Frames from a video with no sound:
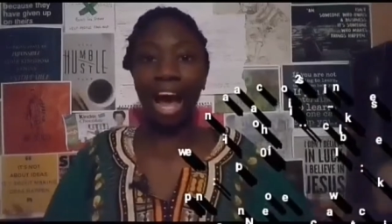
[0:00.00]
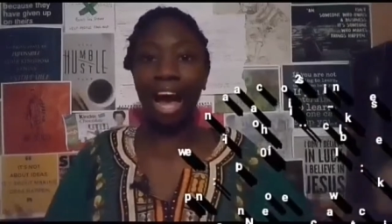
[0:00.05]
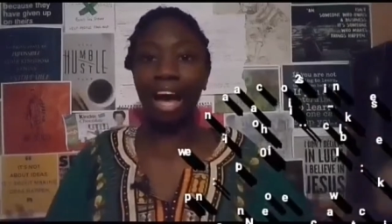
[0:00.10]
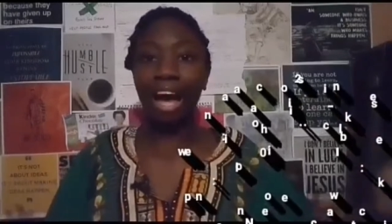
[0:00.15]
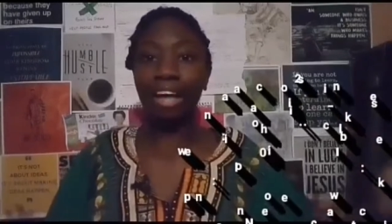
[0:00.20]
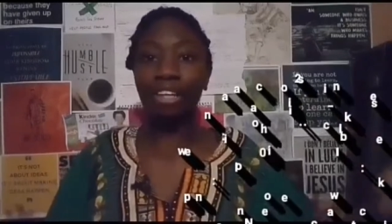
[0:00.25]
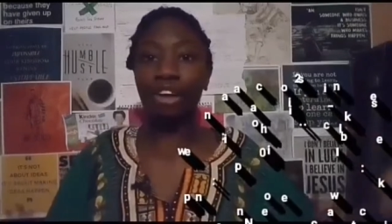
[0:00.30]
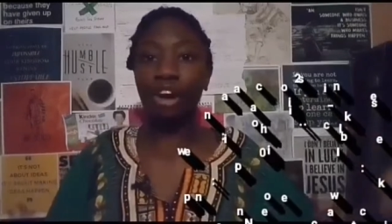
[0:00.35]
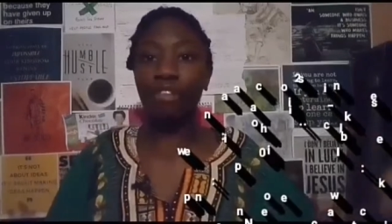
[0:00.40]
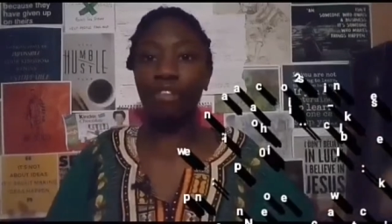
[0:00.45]

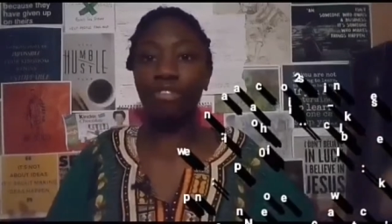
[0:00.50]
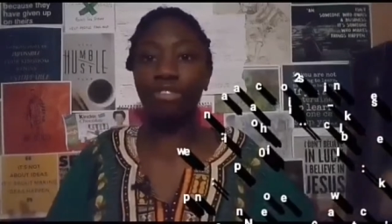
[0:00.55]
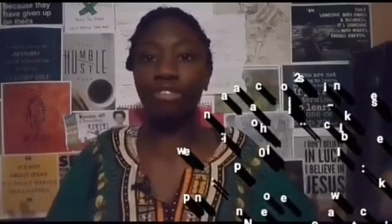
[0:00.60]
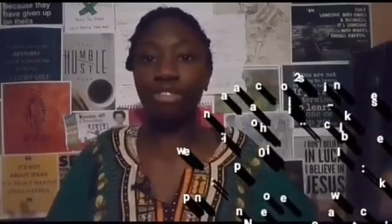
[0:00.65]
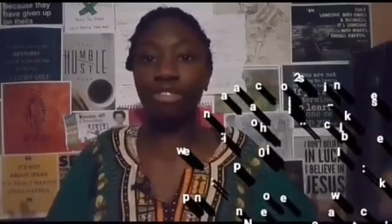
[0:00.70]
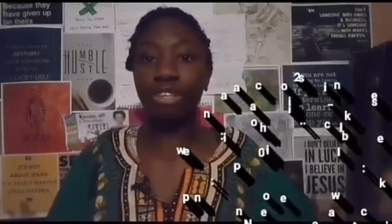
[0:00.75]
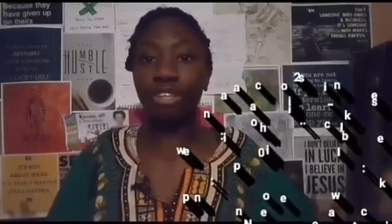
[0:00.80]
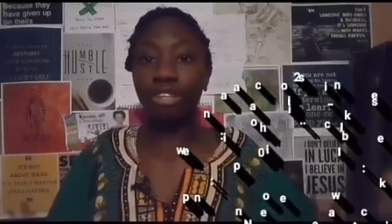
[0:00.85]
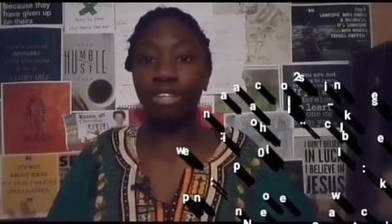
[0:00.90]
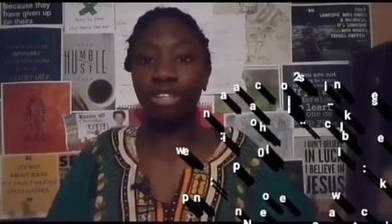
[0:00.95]
And
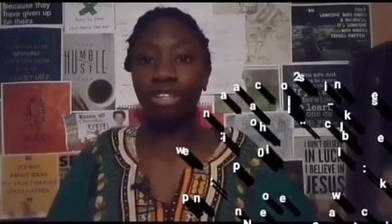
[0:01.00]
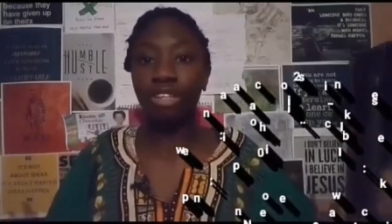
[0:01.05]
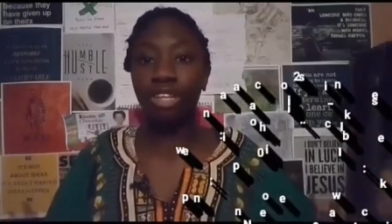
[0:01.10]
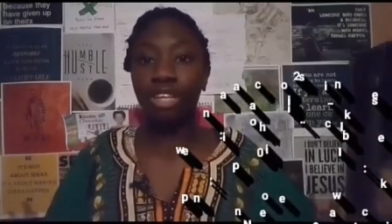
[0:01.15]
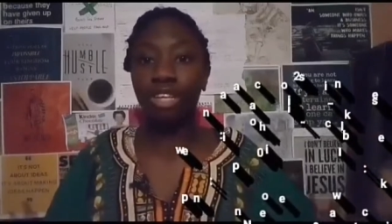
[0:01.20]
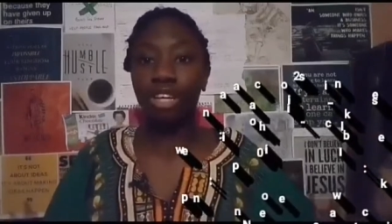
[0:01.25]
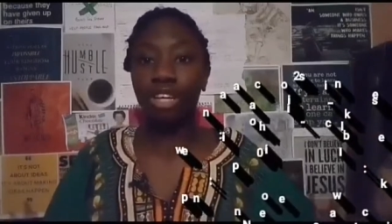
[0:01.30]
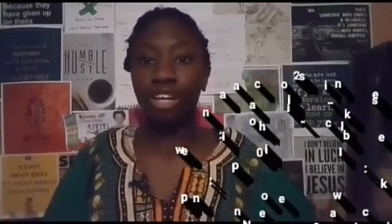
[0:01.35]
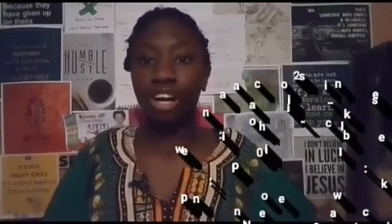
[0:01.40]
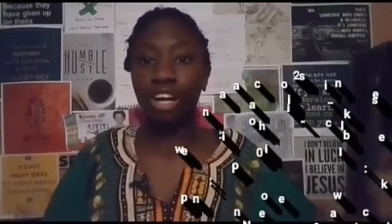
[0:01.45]
obviously,
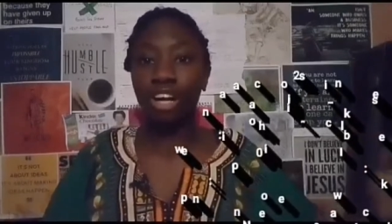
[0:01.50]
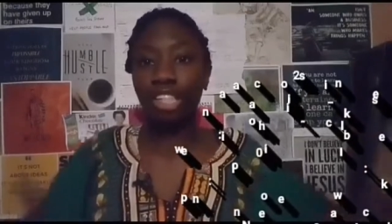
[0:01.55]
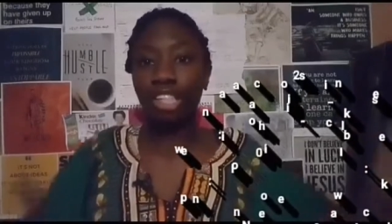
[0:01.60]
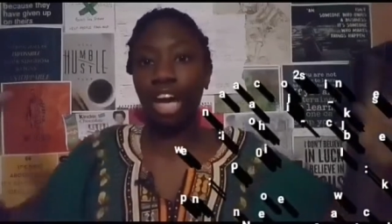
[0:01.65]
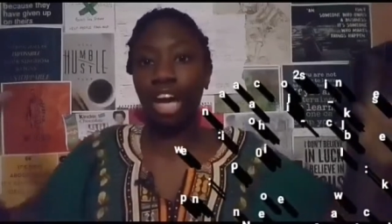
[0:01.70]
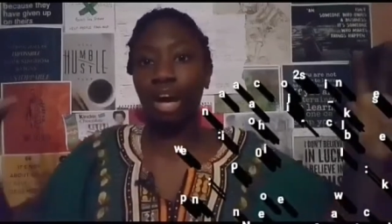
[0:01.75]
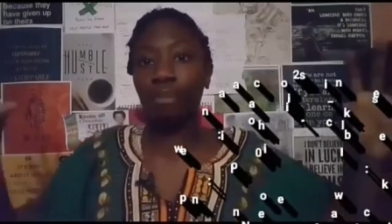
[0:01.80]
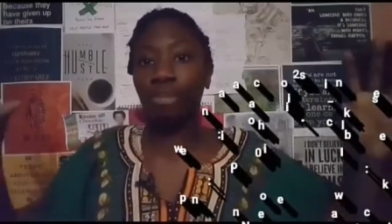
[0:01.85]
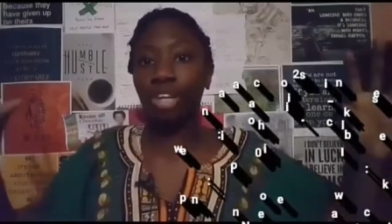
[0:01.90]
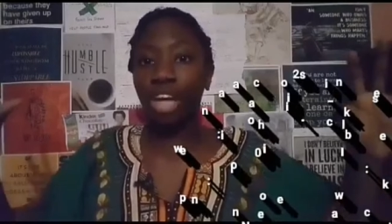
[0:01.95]
because
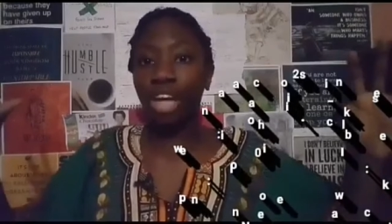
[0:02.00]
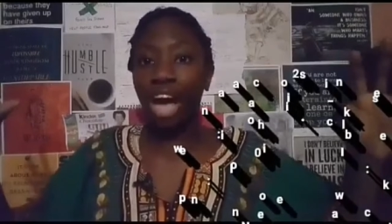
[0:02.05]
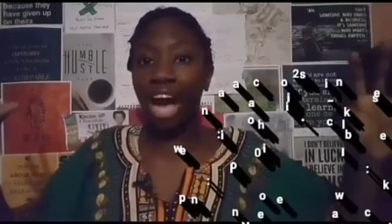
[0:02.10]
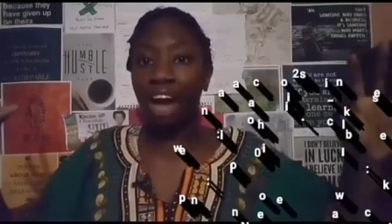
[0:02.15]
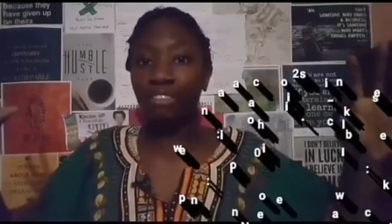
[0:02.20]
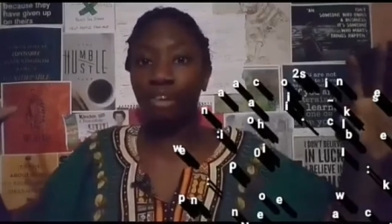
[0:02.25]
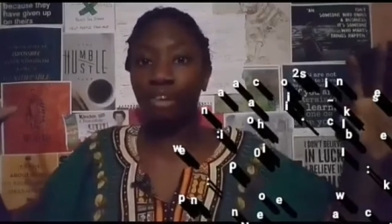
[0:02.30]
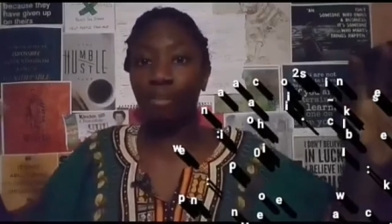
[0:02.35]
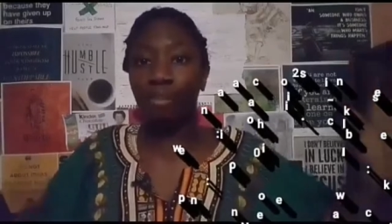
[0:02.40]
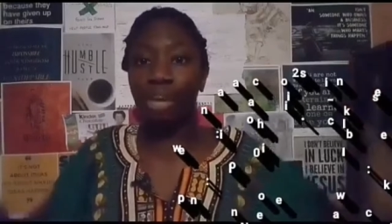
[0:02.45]
I am going to
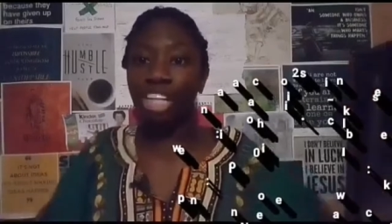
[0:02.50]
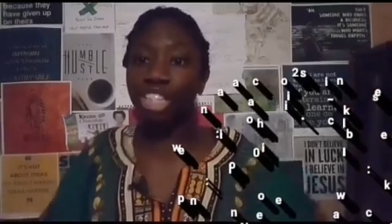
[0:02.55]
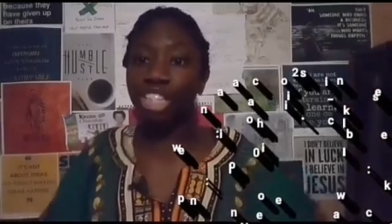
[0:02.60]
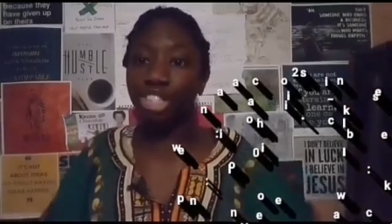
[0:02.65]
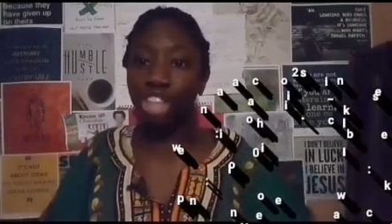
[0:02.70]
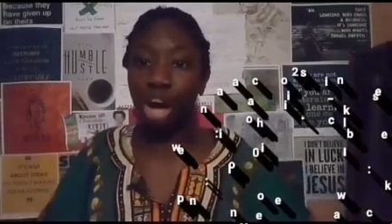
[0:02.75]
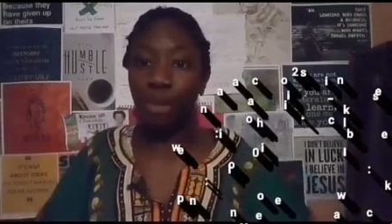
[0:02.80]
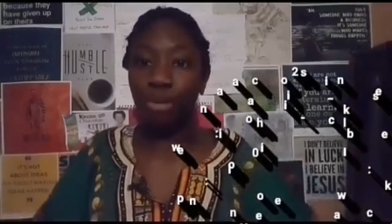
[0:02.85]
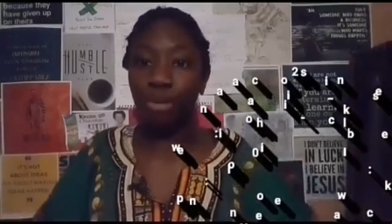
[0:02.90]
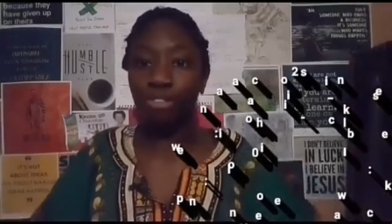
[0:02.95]
have a
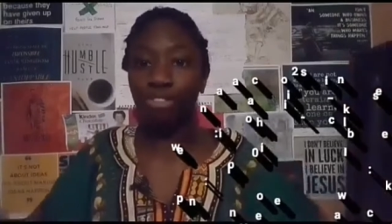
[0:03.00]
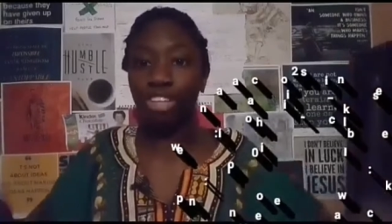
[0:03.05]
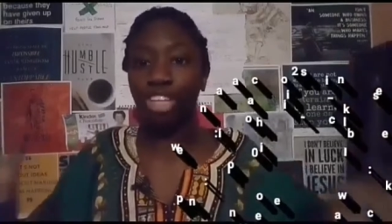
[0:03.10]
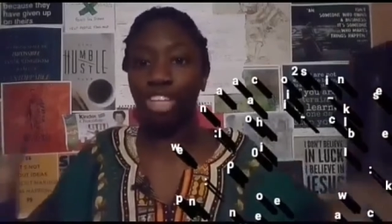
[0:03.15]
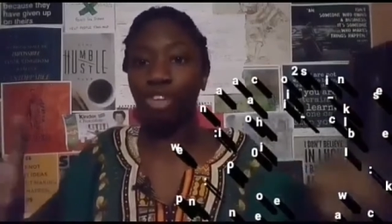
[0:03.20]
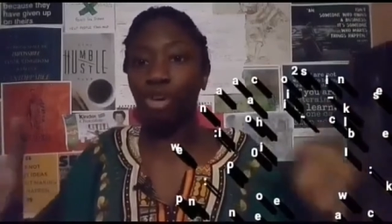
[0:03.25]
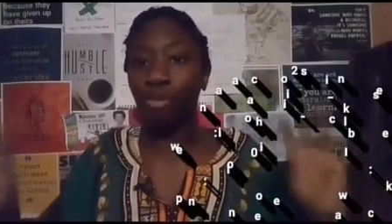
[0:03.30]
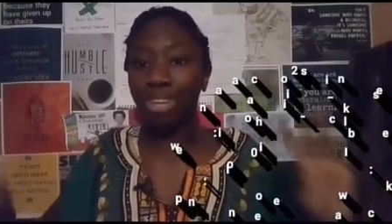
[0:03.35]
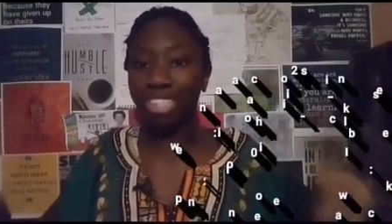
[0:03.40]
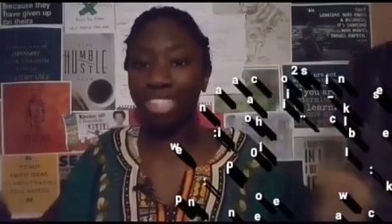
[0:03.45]
mixture, I wouldn't
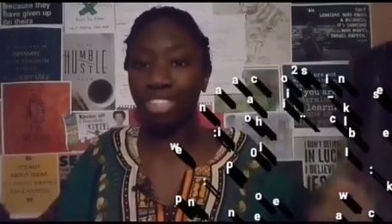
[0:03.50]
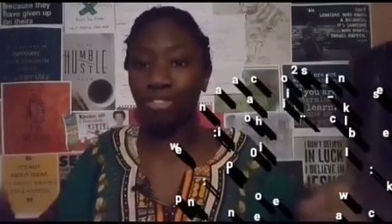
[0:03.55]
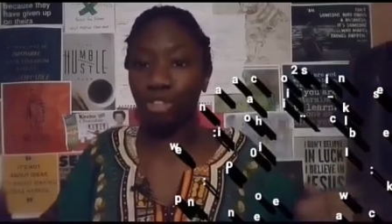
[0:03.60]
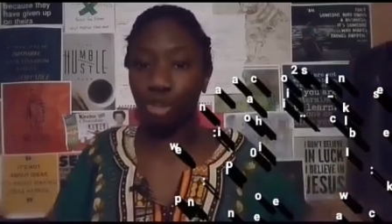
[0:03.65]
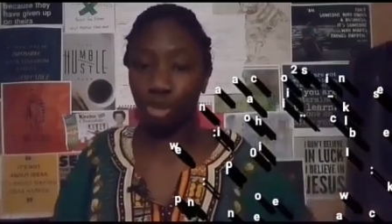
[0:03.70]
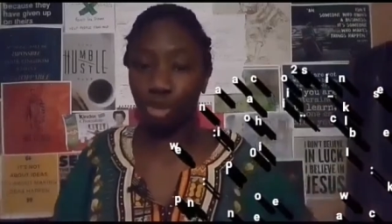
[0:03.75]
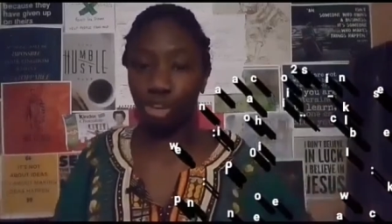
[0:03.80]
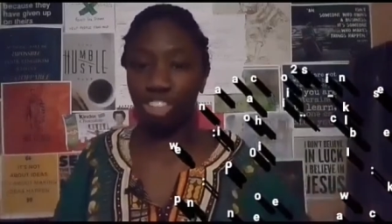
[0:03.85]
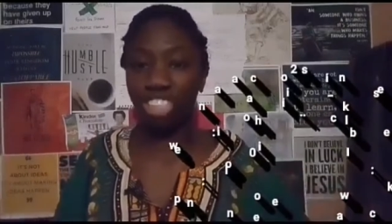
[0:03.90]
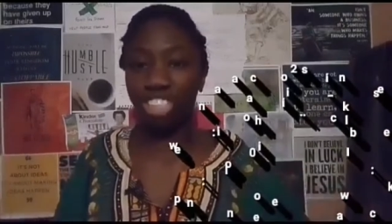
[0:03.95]
really call myself
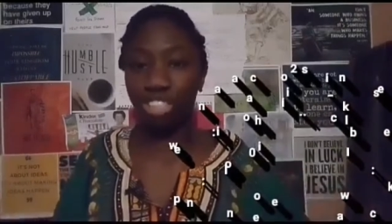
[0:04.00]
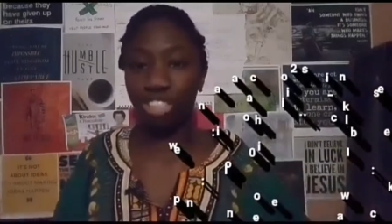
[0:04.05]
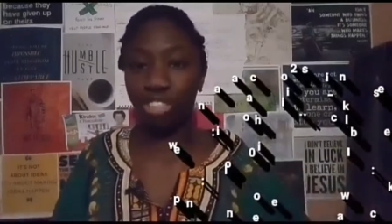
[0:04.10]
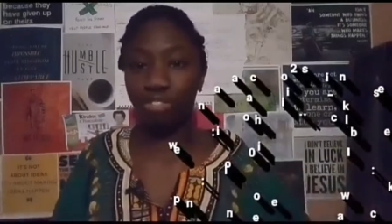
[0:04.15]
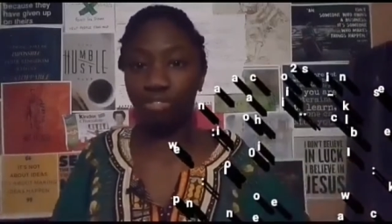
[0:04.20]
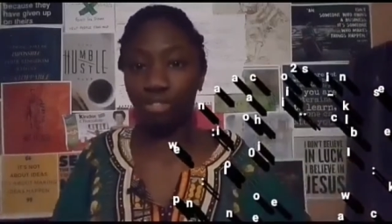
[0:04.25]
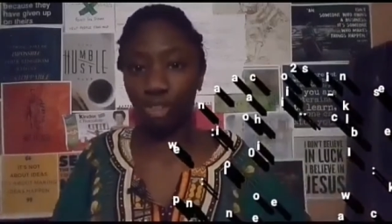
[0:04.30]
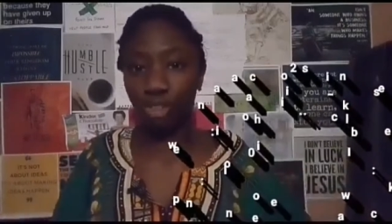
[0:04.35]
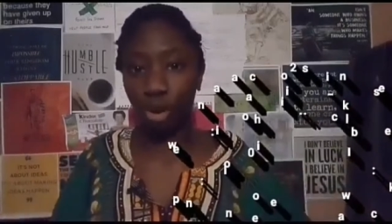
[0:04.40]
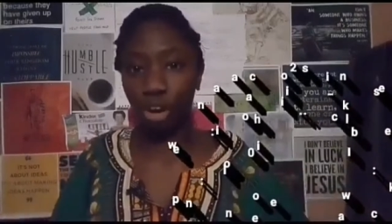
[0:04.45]
a
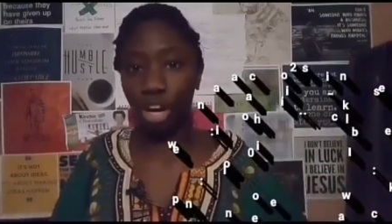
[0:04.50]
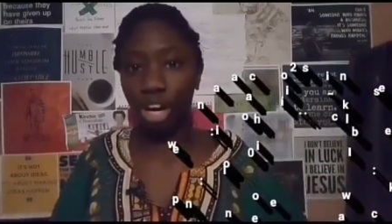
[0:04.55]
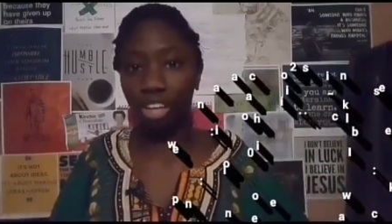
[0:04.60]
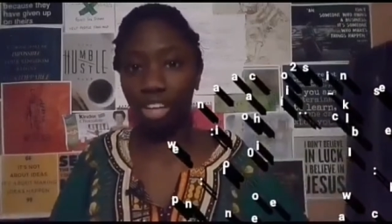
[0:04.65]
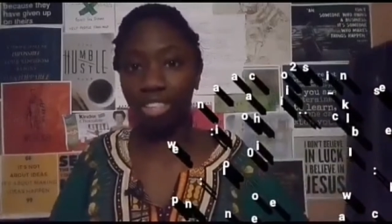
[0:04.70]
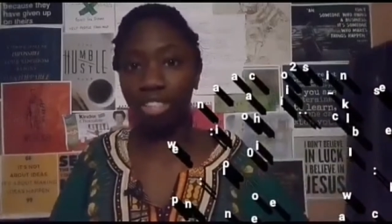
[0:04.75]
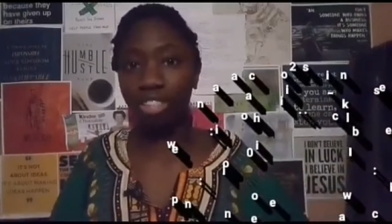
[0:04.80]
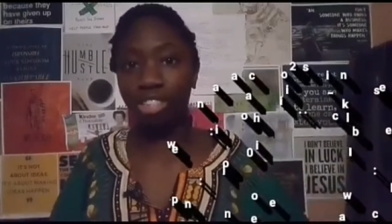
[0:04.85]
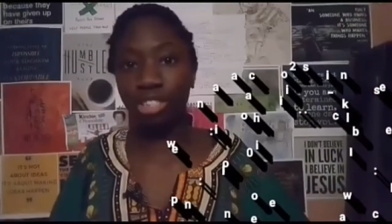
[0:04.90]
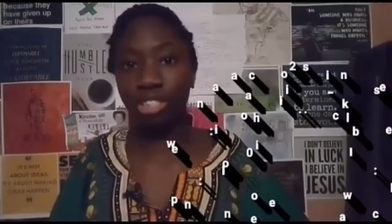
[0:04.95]
Christian
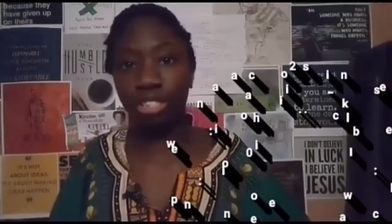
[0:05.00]
vlogger,